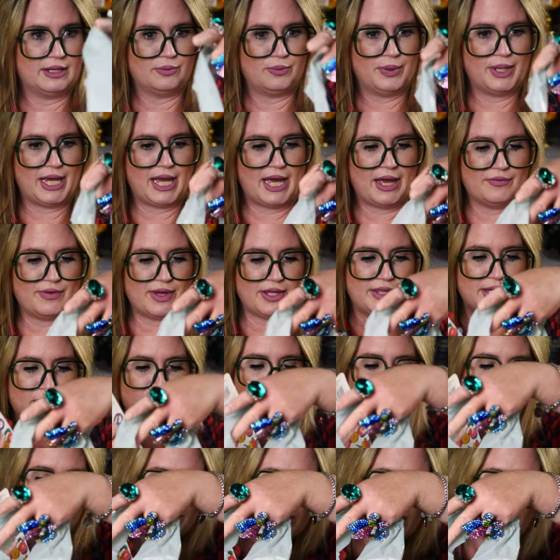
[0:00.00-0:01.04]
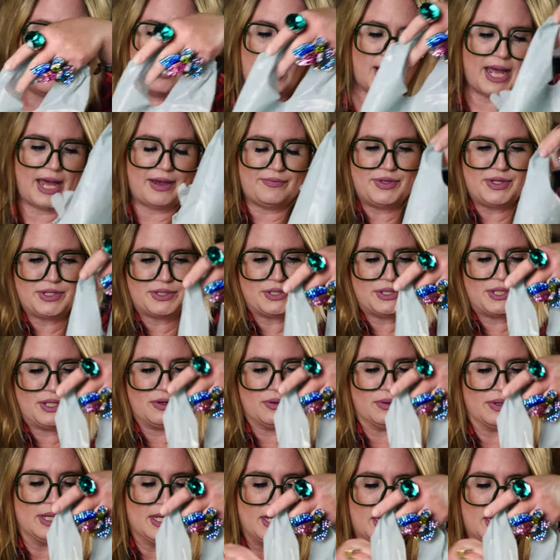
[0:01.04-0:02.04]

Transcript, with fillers: We have I think one more. Oh, I have this too.